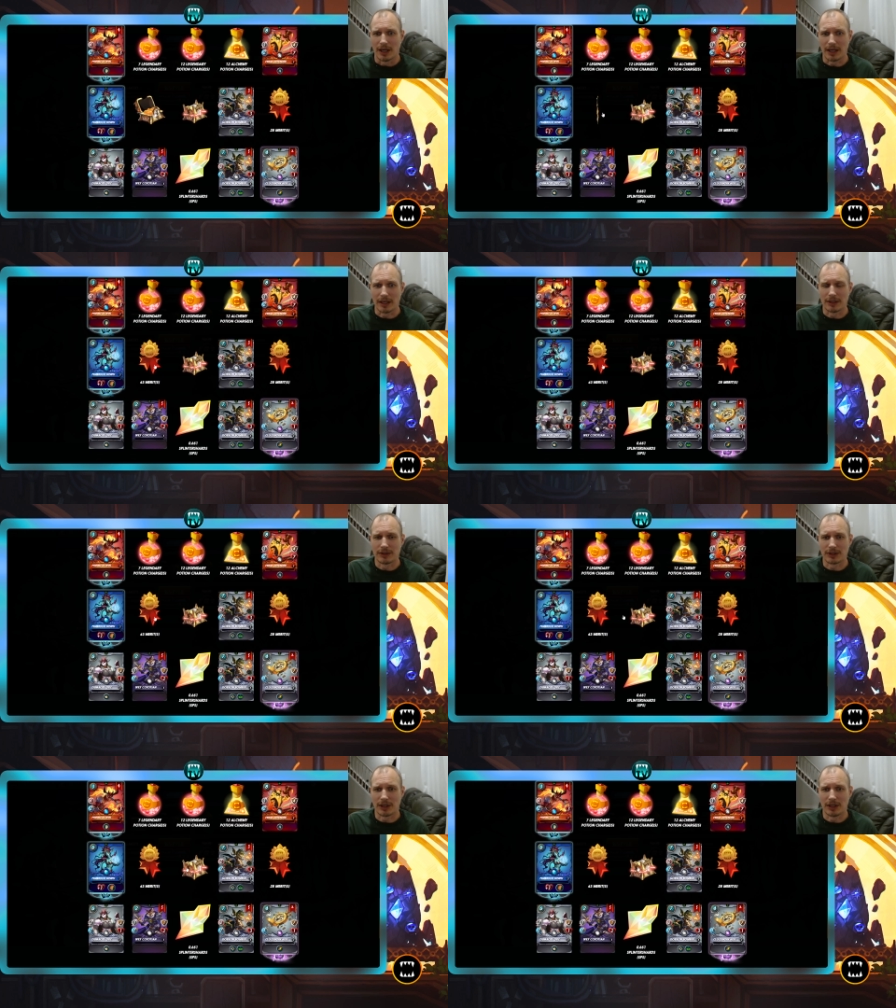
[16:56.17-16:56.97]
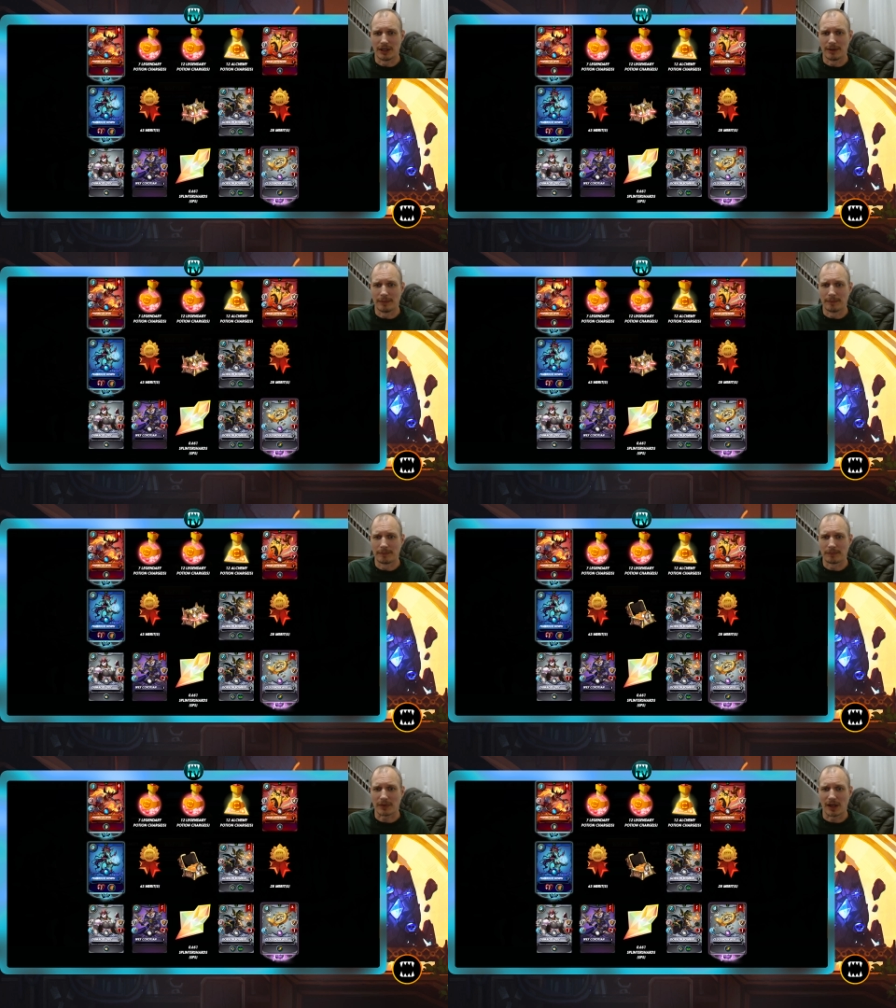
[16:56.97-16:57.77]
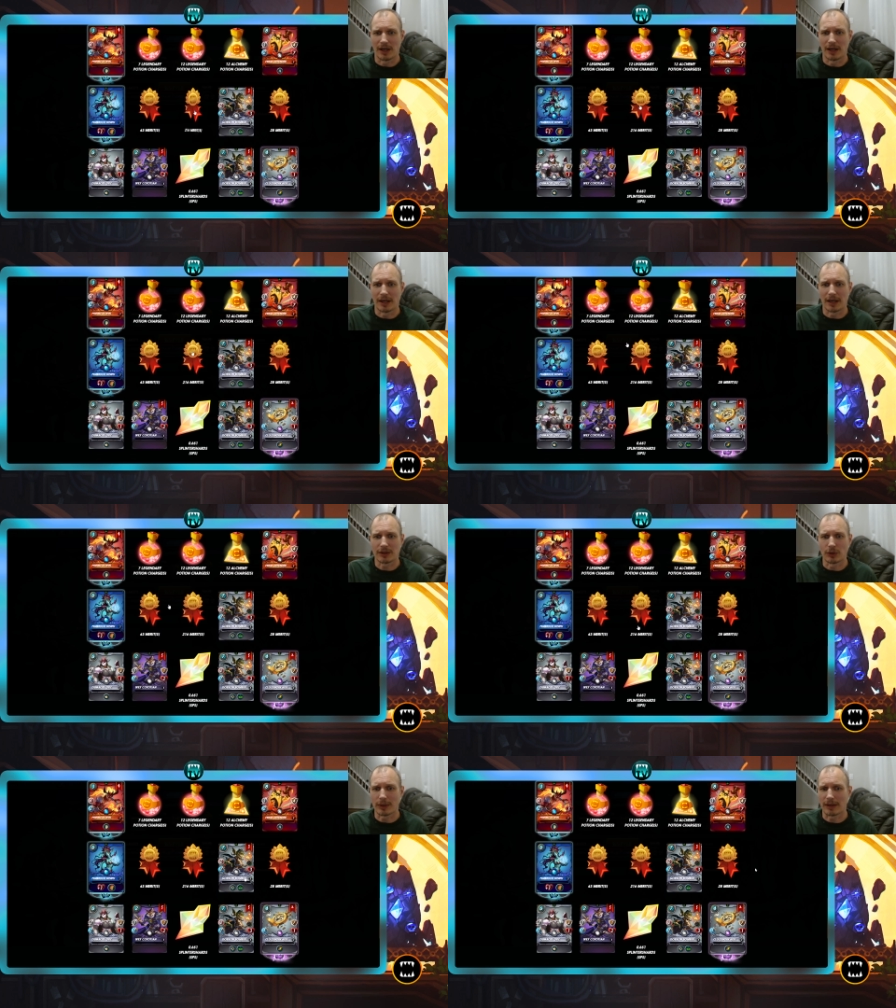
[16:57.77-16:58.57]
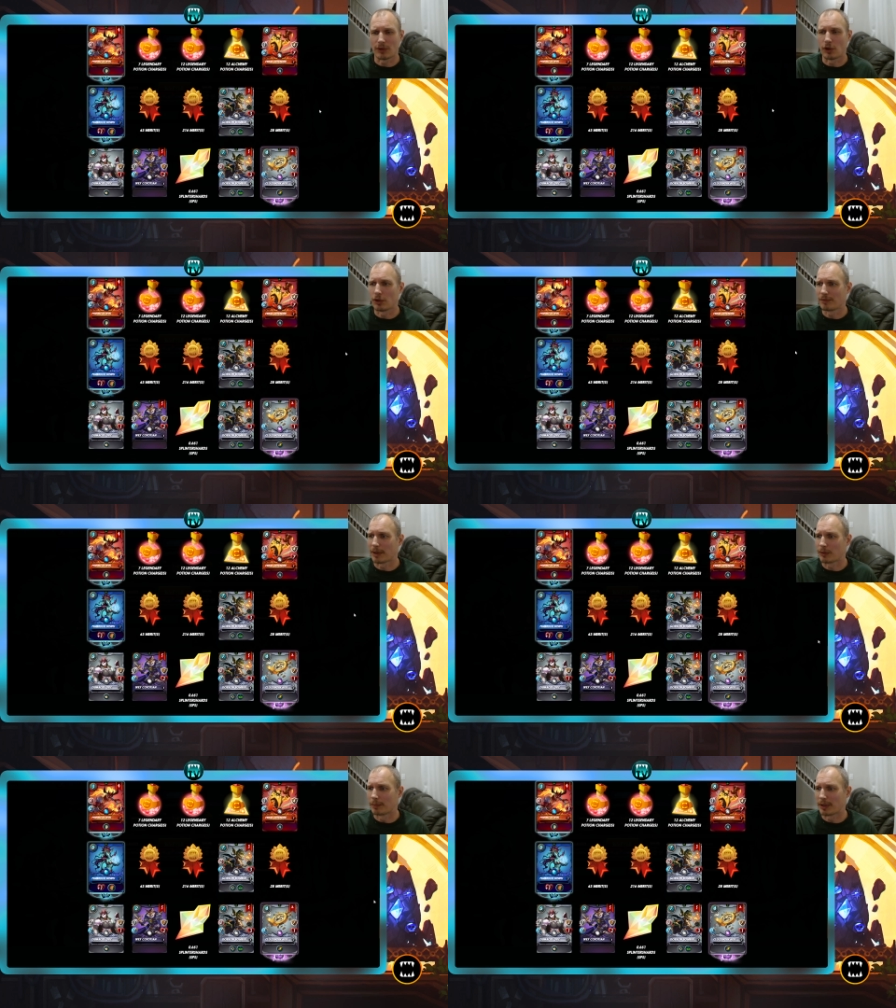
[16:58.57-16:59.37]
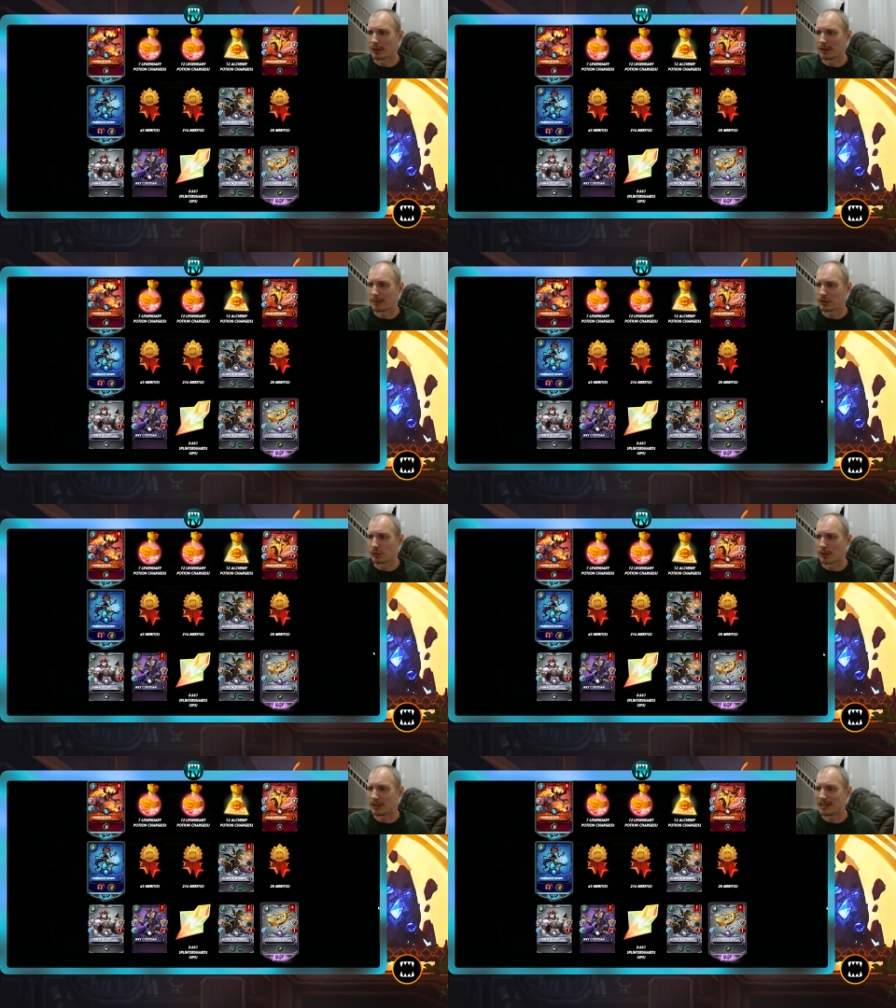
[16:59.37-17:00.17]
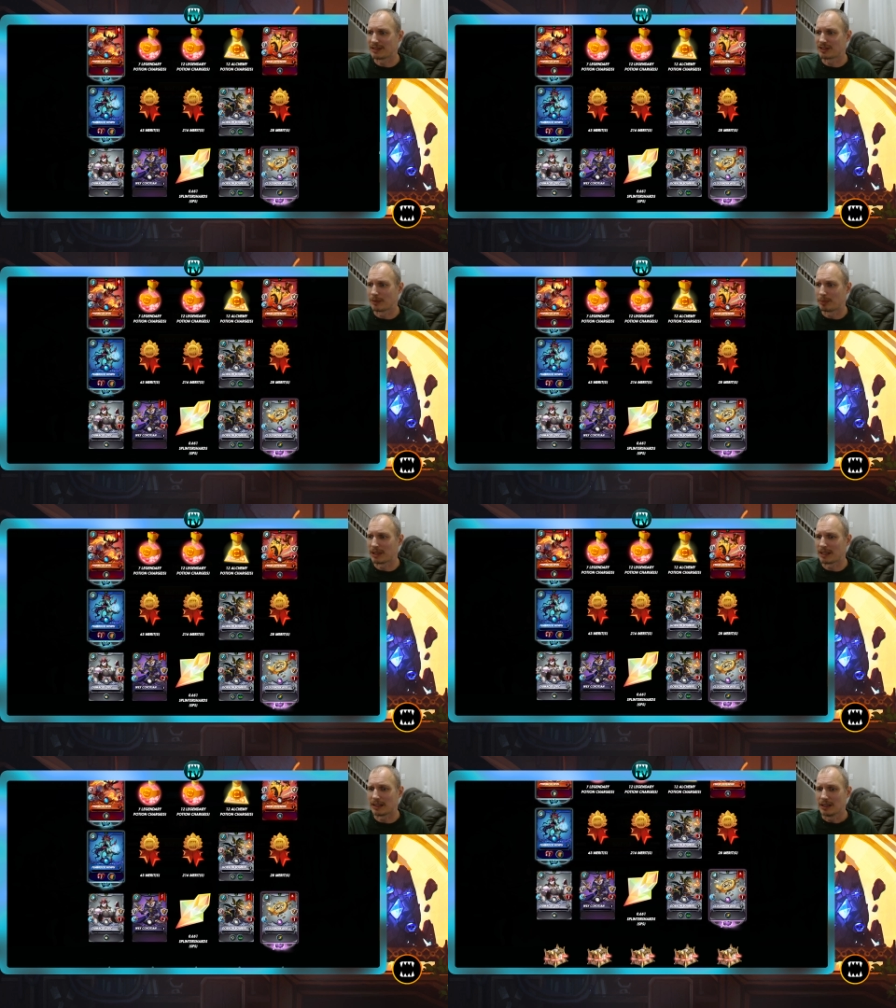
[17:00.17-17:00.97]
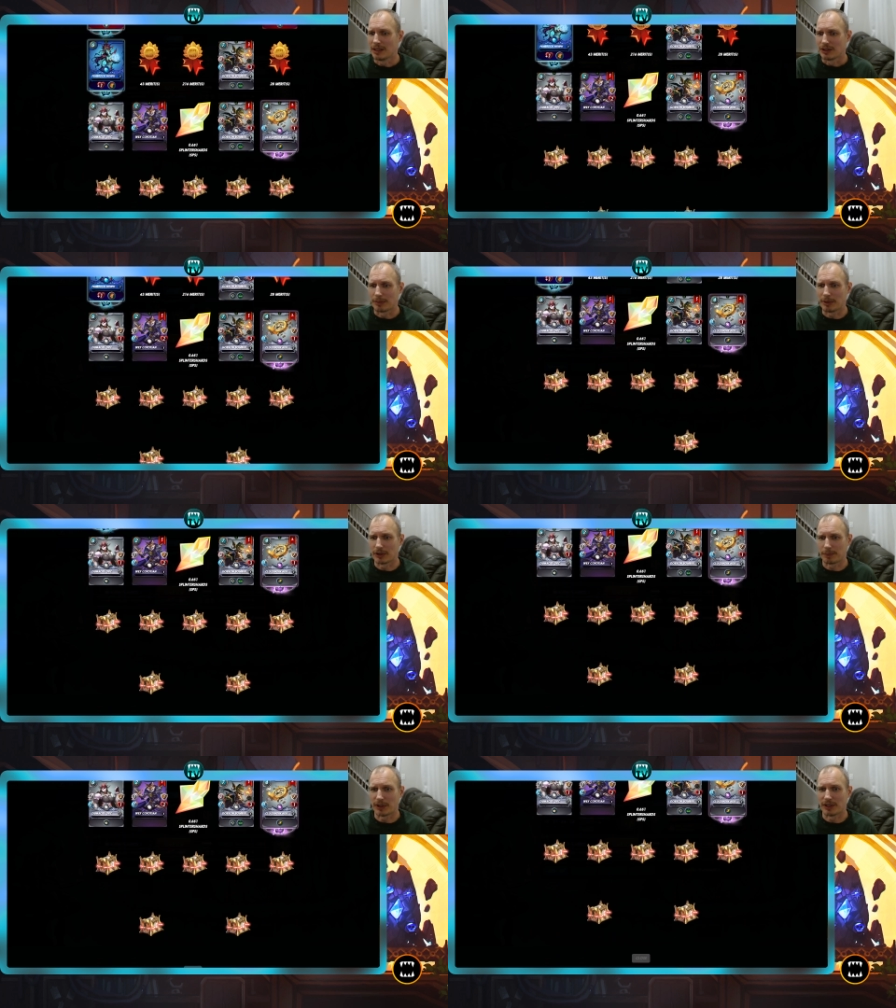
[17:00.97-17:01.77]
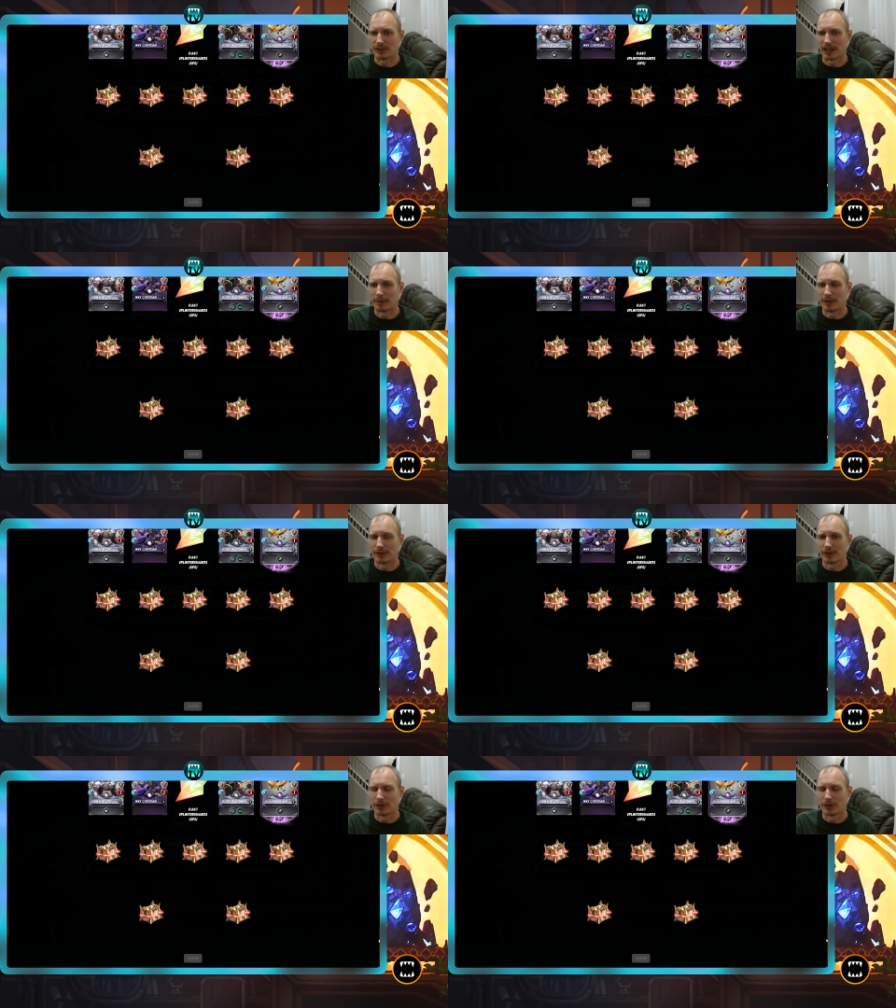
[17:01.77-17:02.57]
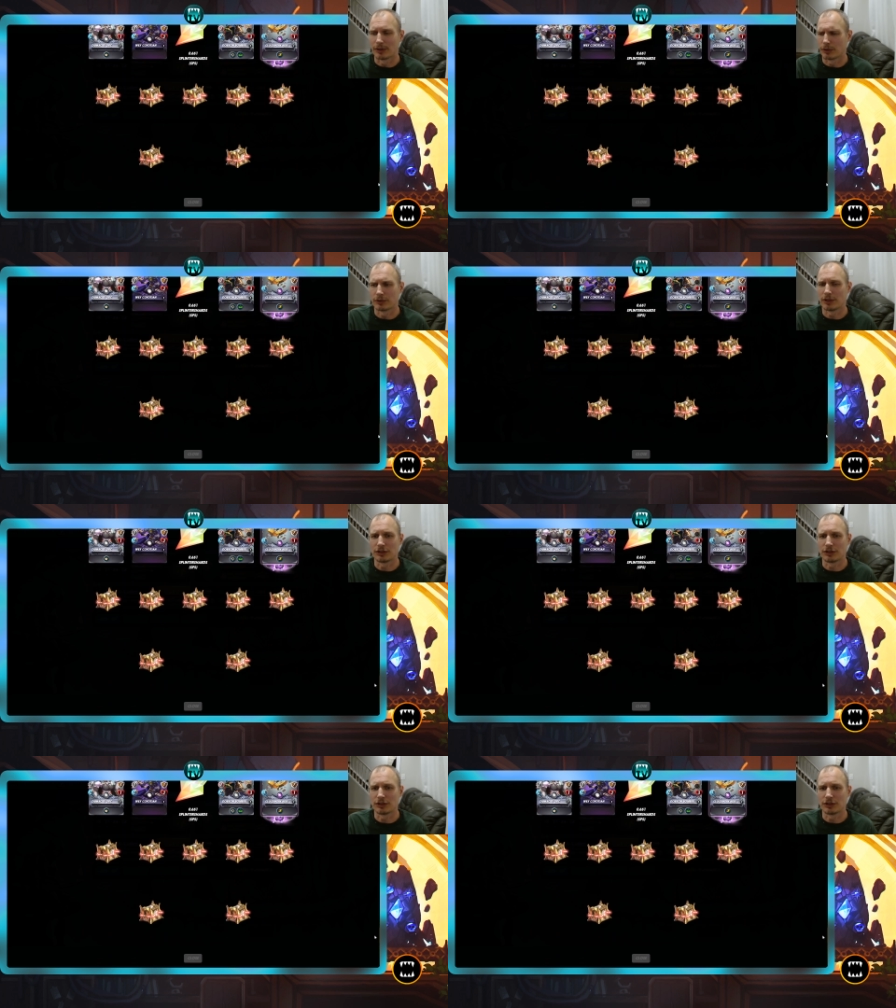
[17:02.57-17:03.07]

And um, I, I don't have all of my rebellion up to where it needs to be to be able to play in diamond or, or in